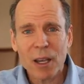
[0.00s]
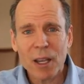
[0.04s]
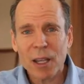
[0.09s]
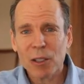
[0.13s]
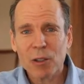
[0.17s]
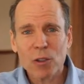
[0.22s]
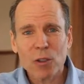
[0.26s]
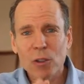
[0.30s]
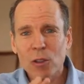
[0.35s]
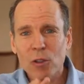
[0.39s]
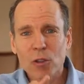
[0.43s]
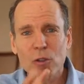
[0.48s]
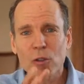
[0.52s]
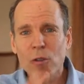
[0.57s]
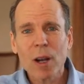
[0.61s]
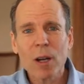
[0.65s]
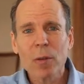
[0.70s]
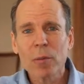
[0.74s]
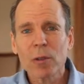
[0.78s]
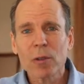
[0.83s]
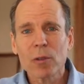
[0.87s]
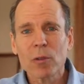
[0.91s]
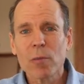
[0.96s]
An
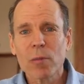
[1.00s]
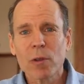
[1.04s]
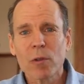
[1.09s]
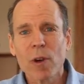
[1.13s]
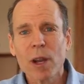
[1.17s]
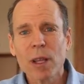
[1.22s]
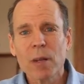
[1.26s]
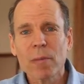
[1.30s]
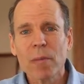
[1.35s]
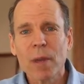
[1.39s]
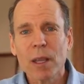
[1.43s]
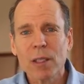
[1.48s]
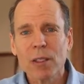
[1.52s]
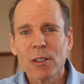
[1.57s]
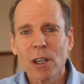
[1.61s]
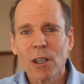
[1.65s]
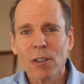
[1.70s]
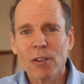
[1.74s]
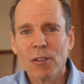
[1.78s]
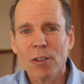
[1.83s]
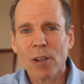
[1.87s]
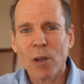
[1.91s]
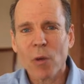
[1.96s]
incredible, great main
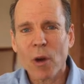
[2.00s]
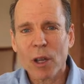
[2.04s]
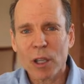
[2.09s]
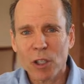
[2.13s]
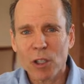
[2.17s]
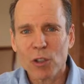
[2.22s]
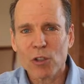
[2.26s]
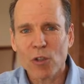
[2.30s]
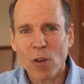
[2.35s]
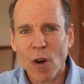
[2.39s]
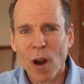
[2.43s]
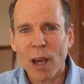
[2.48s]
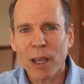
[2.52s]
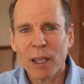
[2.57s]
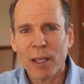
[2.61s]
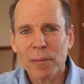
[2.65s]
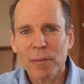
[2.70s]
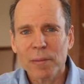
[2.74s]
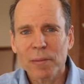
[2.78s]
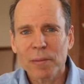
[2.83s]
dish I want you to try.